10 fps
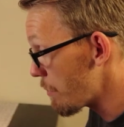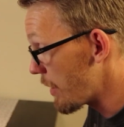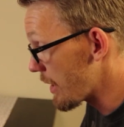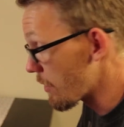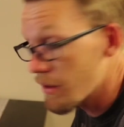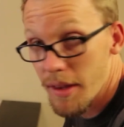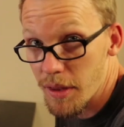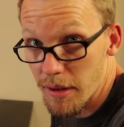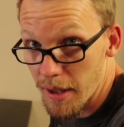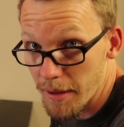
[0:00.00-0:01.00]
blank, there's
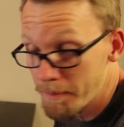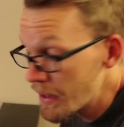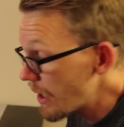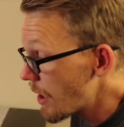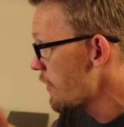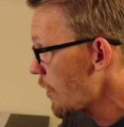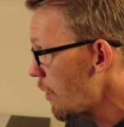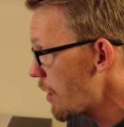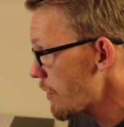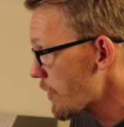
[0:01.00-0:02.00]
nothing there.
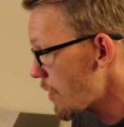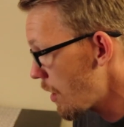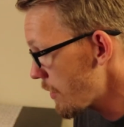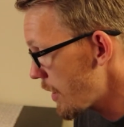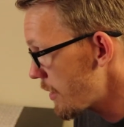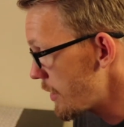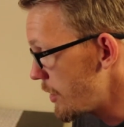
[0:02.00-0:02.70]
So under the car there,